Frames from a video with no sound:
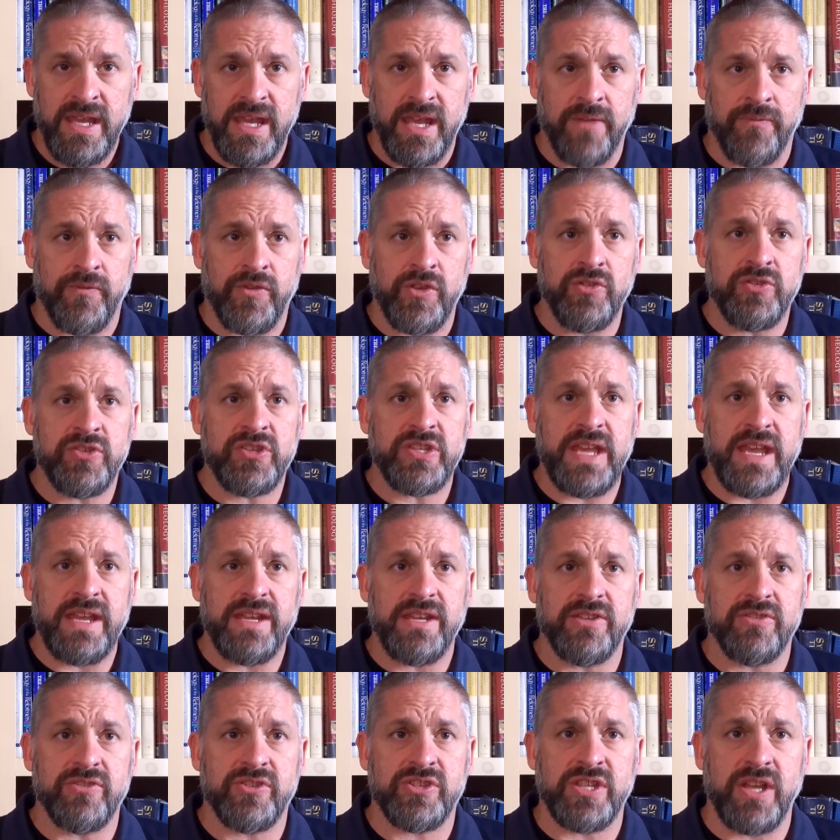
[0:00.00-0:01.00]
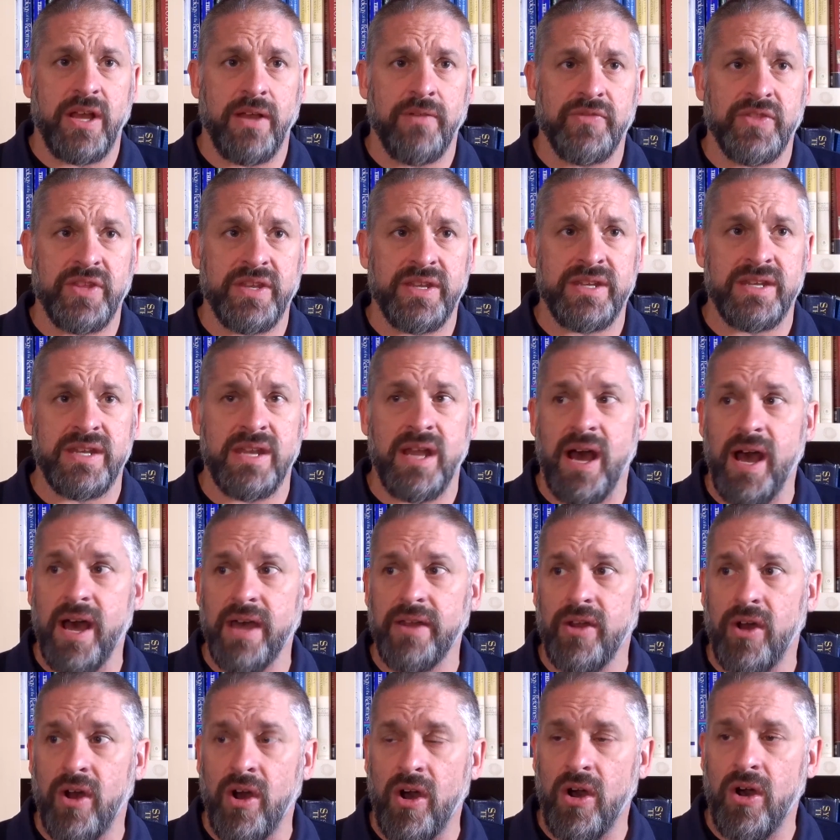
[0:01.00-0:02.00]
if you say to yourself that
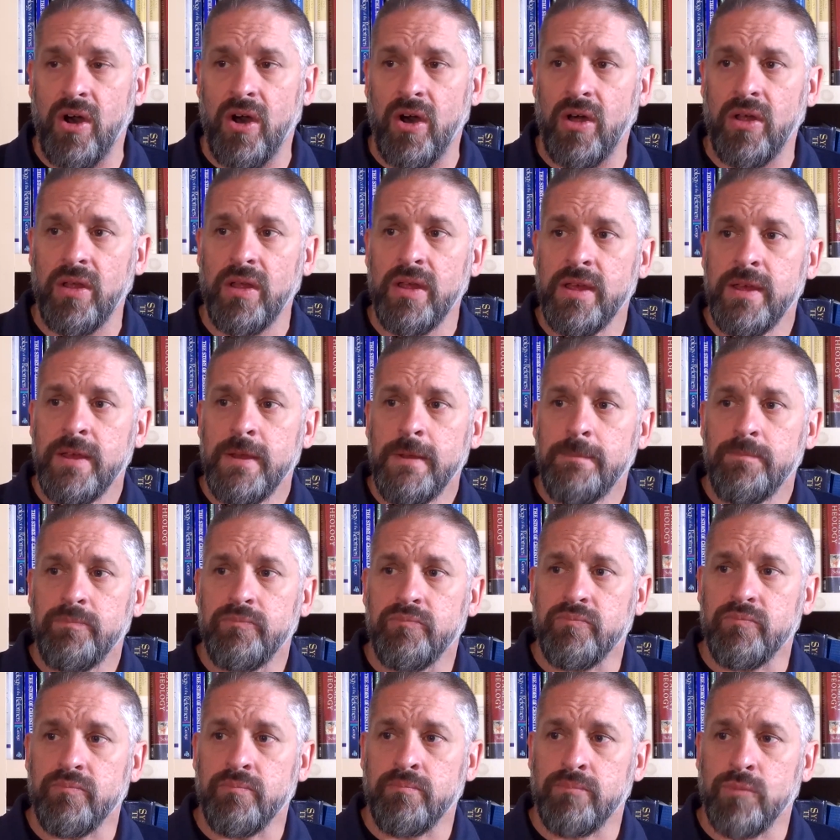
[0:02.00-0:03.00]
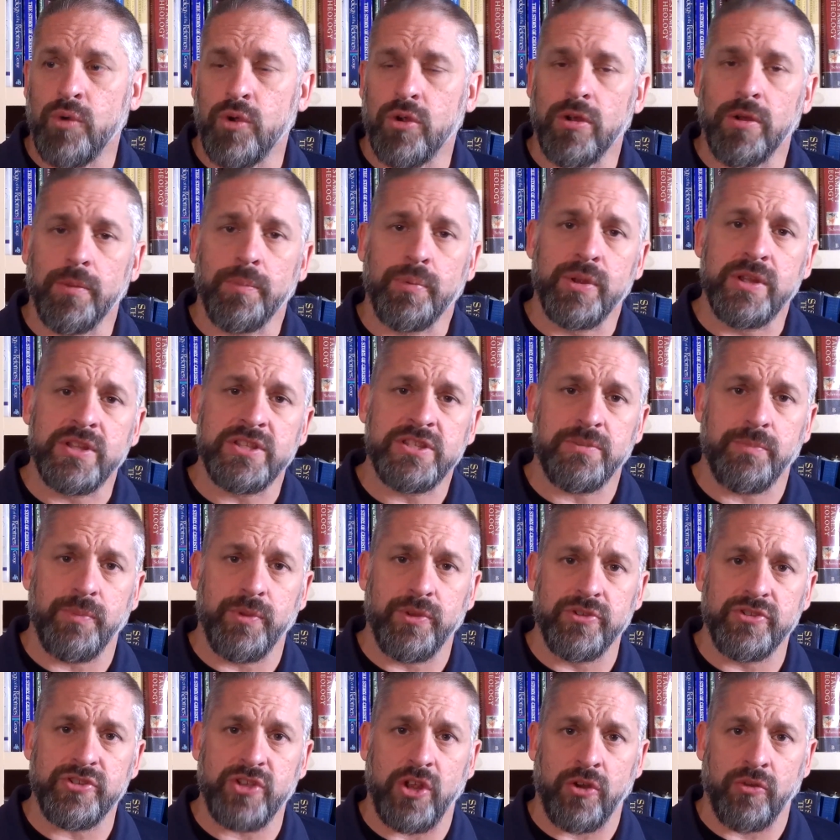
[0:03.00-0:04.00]
not all moral
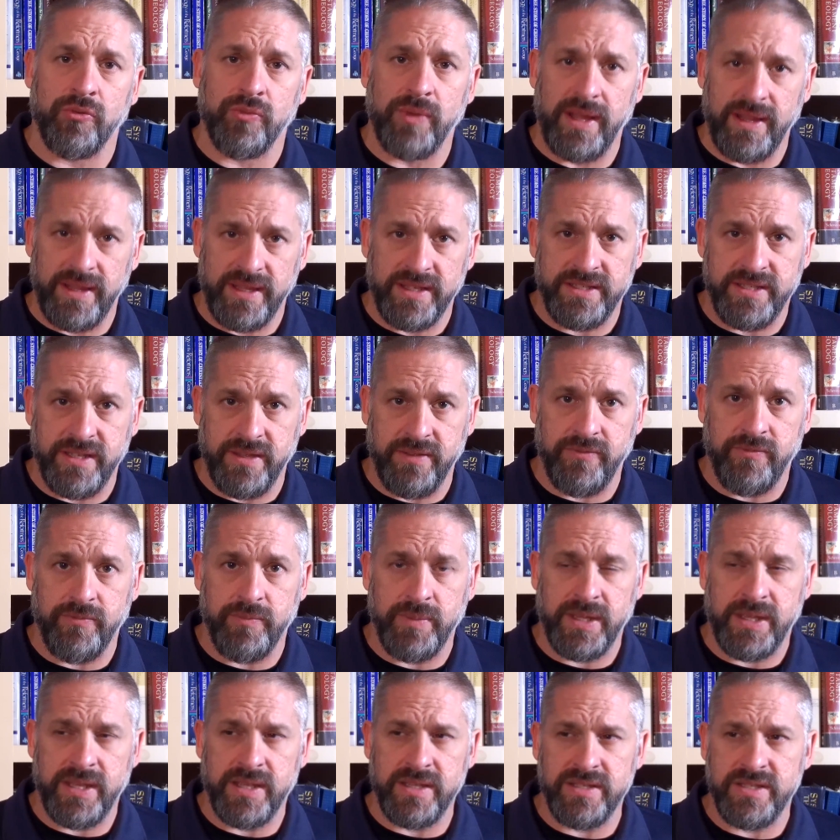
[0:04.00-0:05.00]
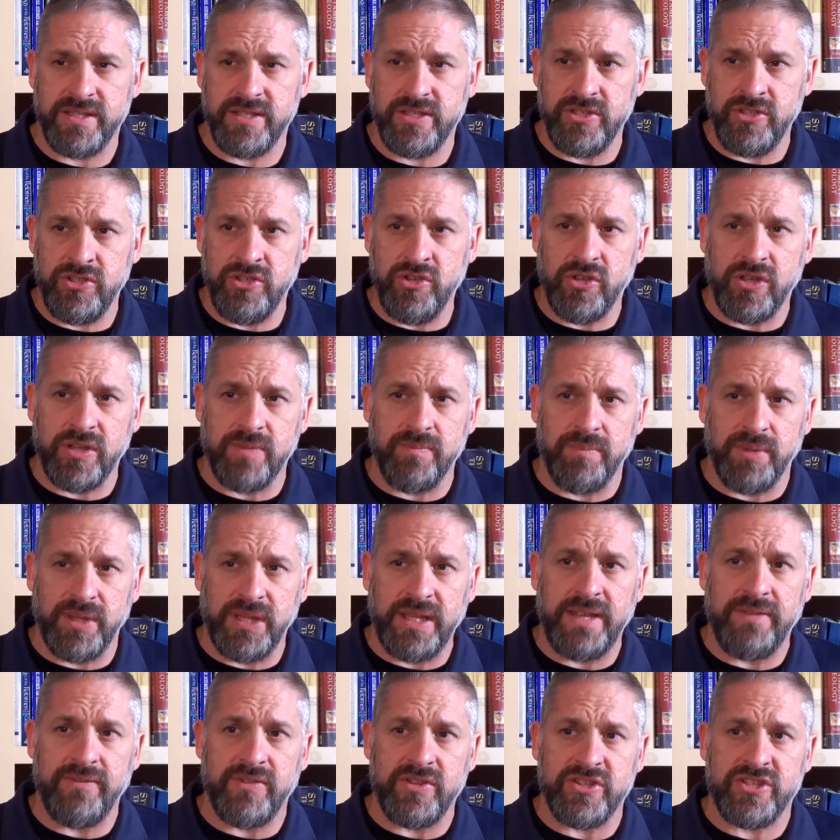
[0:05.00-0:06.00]
principles are relative, because you can
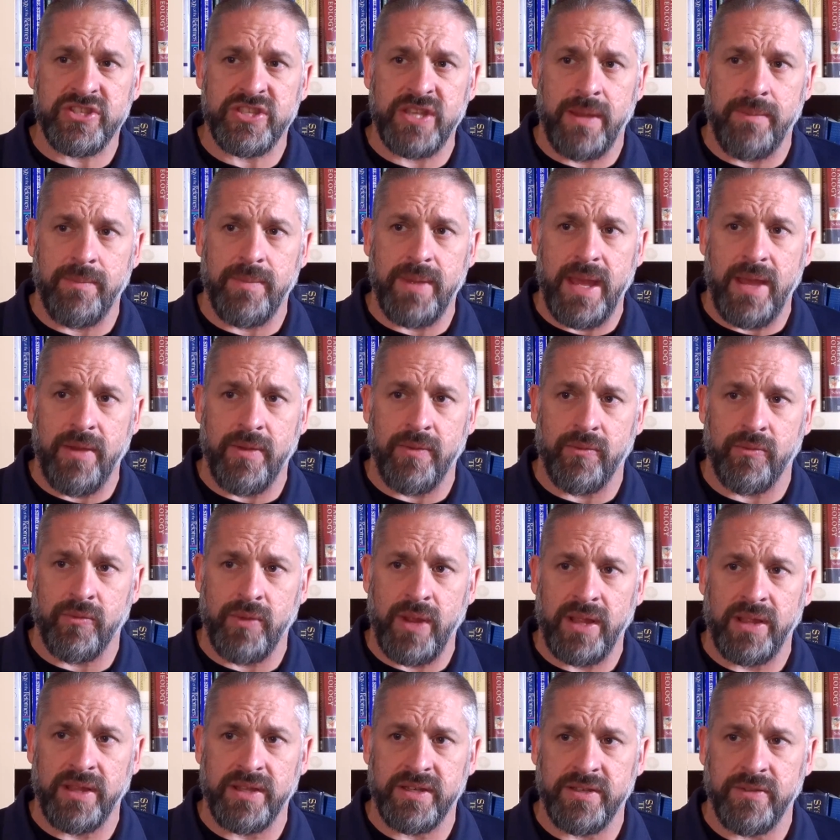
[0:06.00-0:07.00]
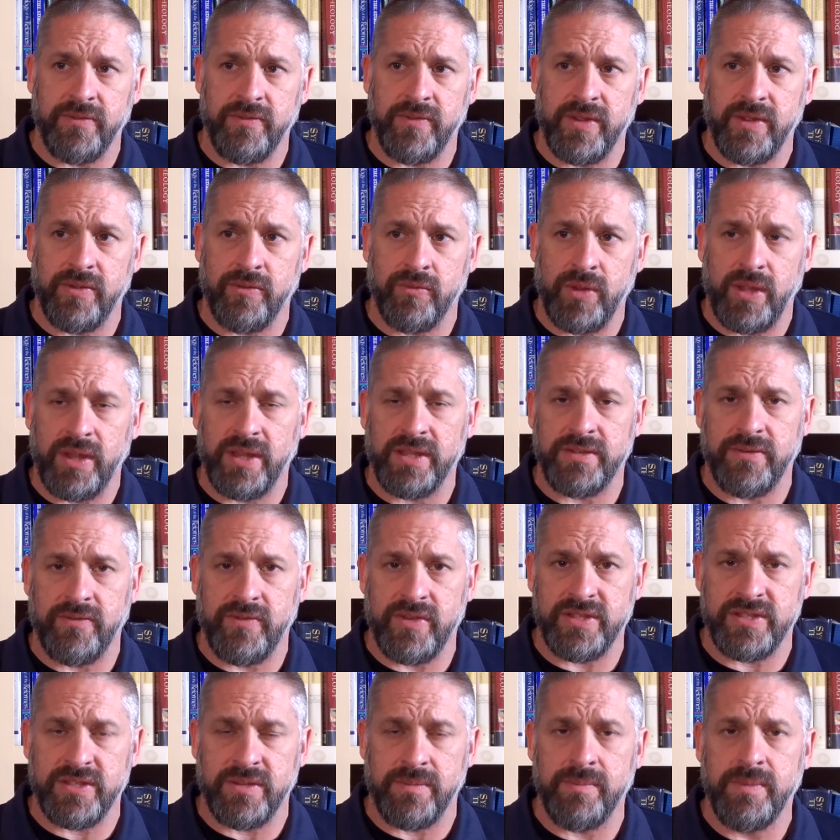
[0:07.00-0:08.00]
believe in some
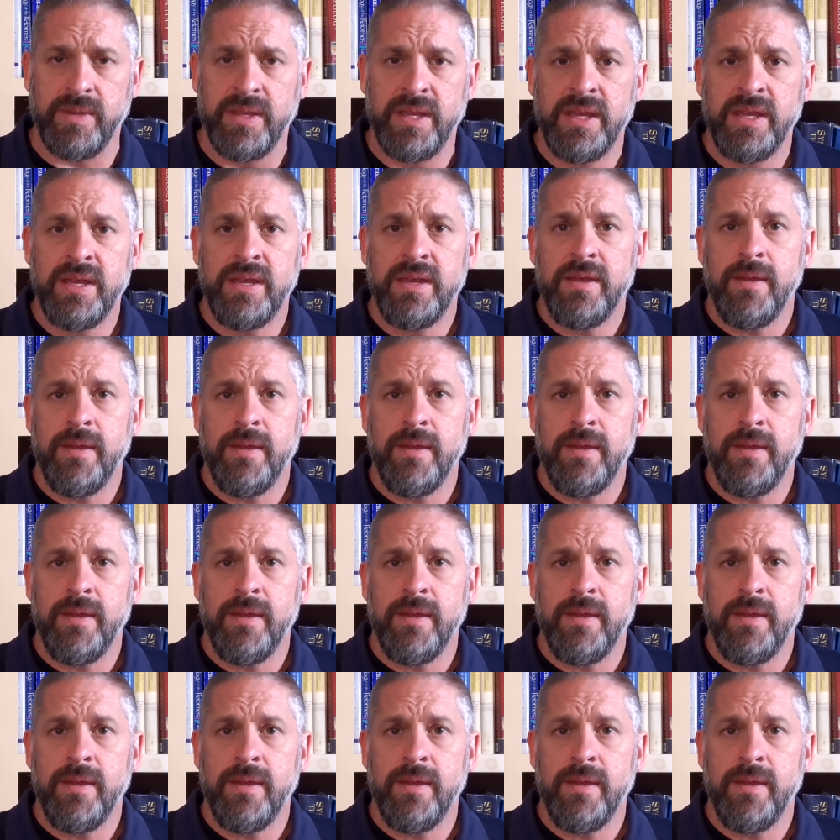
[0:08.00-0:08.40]
relativism,